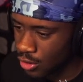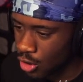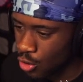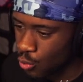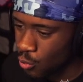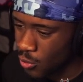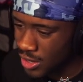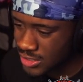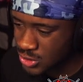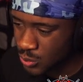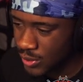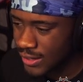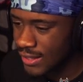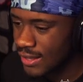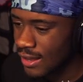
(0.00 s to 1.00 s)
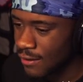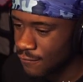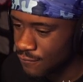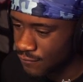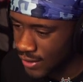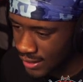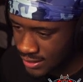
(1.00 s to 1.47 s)
on 120
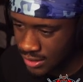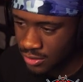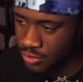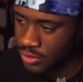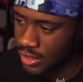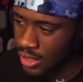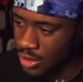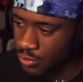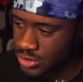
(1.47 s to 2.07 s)
affected, okay?